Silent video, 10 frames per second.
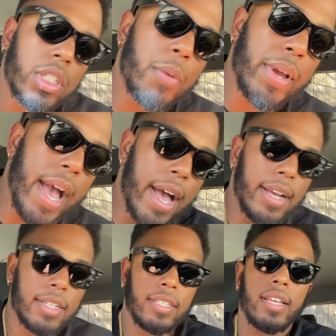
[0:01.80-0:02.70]
what's up
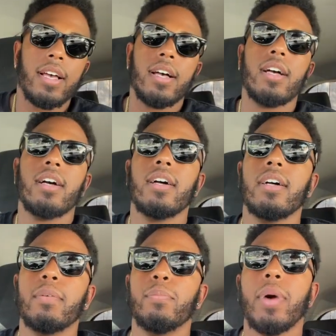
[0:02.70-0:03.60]
guys
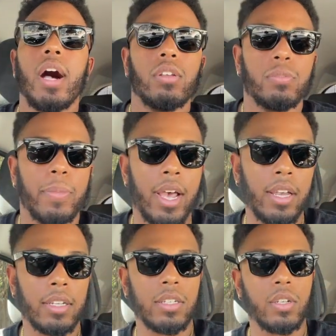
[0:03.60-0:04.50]
Myles
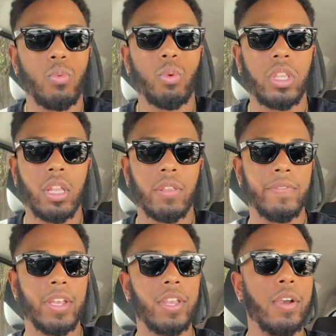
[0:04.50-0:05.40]
back with another
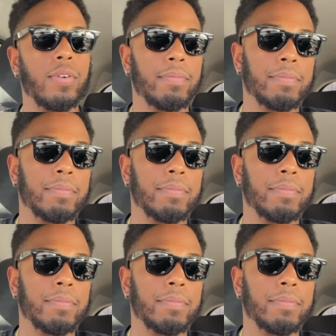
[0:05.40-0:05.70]
video